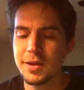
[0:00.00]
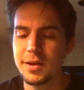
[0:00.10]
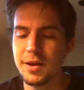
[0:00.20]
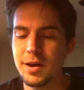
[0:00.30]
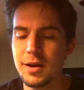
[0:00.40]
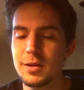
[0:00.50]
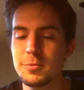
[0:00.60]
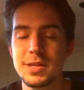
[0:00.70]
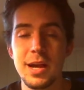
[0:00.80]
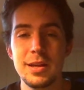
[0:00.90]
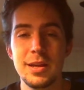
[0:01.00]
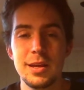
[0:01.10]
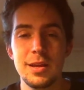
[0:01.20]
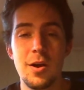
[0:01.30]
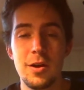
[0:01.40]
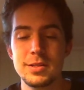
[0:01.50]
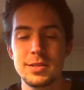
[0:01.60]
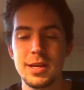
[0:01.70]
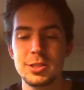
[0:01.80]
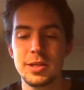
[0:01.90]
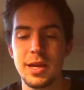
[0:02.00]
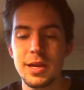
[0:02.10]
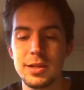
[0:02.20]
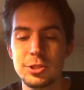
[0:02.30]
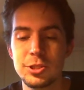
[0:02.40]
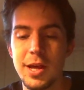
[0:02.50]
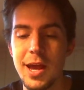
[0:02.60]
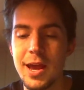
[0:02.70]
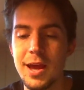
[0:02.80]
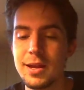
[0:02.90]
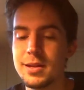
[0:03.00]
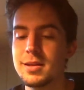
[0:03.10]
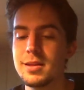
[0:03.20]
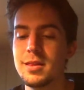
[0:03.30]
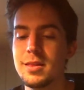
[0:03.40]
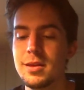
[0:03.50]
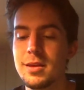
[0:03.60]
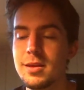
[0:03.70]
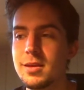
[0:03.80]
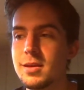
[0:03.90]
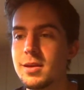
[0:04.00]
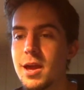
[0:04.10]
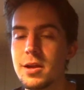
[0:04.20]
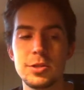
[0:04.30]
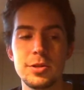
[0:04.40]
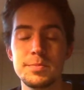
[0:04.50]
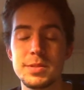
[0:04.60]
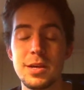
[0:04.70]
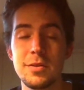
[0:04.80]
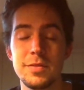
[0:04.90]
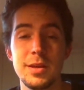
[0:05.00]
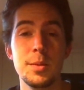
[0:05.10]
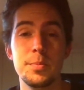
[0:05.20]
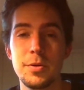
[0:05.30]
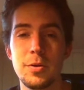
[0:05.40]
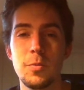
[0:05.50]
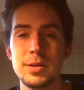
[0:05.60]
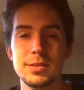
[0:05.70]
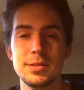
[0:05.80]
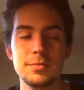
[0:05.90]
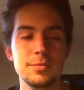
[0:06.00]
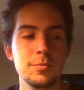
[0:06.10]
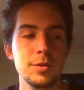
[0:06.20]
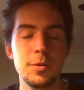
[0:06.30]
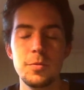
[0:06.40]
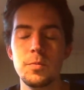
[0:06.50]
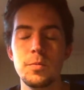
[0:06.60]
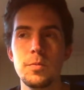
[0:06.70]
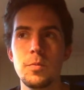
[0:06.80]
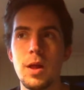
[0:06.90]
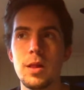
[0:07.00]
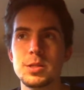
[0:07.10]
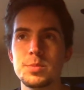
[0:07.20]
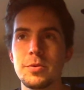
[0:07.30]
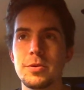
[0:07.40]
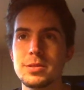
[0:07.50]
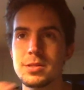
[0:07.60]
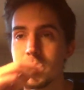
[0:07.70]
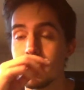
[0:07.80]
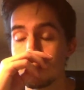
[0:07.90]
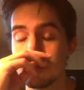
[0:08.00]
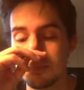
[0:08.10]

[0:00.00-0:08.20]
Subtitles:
it was kind of hard to catch a gauge, and the character himself in the book wasn't really well explored, so